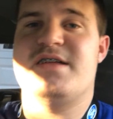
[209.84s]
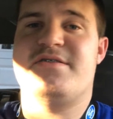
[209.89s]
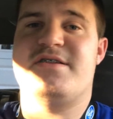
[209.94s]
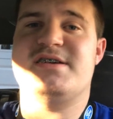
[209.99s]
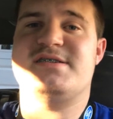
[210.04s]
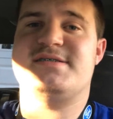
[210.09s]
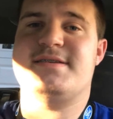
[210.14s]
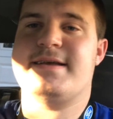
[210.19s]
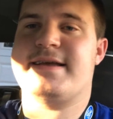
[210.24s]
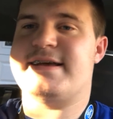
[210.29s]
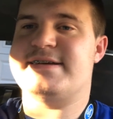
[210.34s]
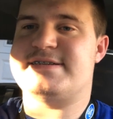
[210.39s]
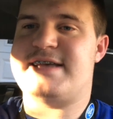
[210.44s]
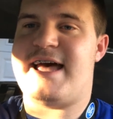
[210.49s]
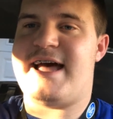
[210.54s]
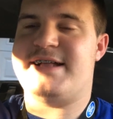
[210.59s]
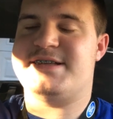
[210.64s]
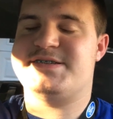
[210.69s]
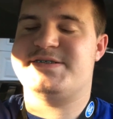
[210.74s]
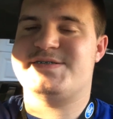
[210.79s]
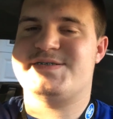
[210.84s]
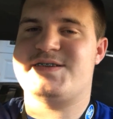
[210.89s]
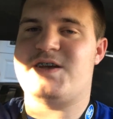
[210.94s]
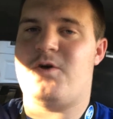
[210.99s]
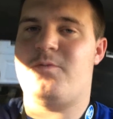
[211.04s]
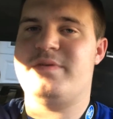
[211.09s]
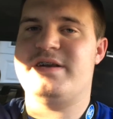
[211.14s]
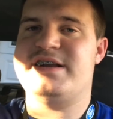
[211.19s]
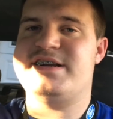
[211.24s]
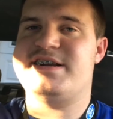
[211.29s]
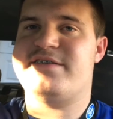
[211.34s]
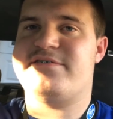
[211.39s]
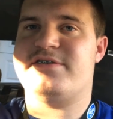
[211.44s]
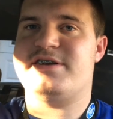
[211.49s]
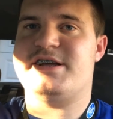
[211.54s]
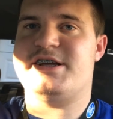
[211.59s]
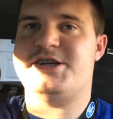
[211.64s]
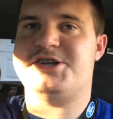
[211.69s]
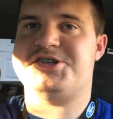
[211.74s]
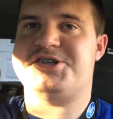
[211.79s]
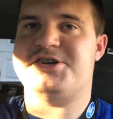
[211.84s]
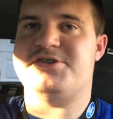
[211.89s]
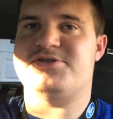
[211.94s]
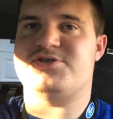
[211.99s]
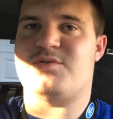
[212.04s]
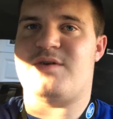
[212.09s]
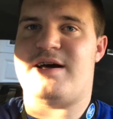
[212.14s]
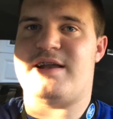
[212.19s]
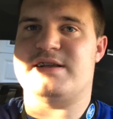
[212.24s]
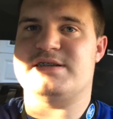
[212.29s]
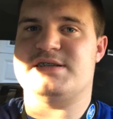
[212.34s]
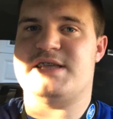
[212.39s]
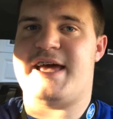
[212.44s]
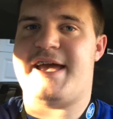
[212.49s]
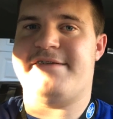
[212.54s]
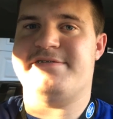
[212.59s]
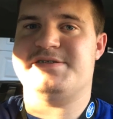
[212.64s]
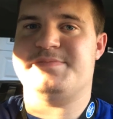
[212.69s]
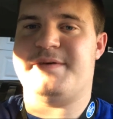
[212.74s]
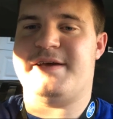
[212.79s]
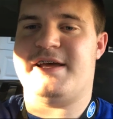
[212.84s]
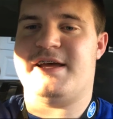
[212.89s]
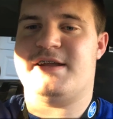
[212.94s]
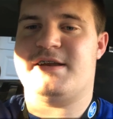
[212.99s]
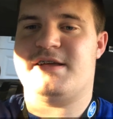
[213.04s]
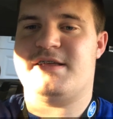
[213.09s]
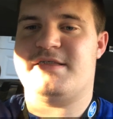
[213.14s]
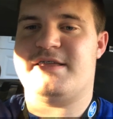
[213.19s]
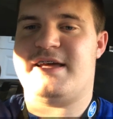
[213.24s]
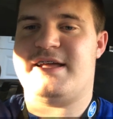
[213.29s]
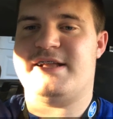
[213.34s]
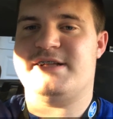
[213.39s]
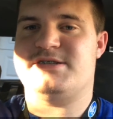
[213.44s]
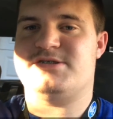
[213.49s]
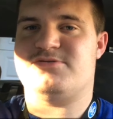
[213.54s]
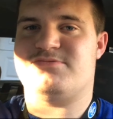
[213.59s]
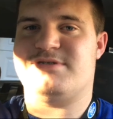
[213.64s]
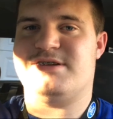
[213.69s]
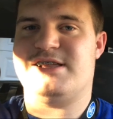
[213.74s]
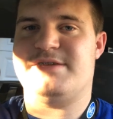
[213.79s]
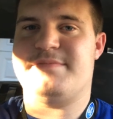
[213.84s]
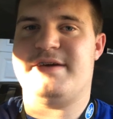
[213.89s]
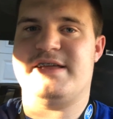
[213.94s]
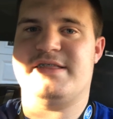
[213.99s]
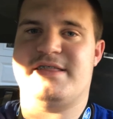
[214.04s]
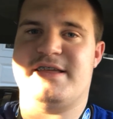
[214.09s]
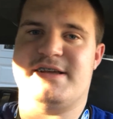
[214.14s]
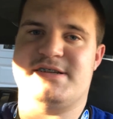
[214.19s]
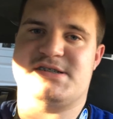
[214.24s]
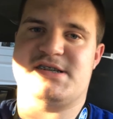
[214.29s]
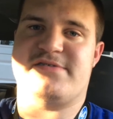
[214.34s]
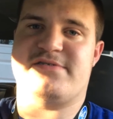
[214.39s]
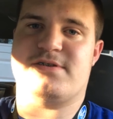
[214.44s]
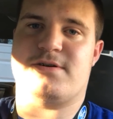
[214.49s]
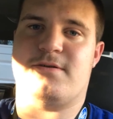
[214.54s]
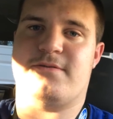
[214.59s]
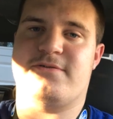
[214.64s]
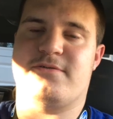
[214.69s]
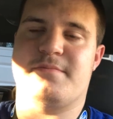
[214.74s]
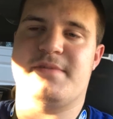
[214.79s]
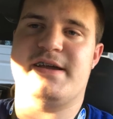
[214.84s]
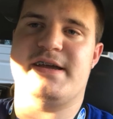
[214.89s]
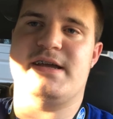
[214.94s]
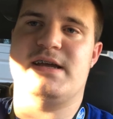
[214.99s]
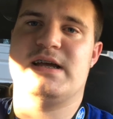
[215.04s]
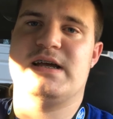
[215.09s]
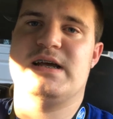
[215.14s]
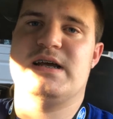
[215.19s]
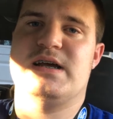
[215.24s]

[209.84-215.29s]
this thing has had so many different issues throughout its lifespan that it's really made things difficult for me.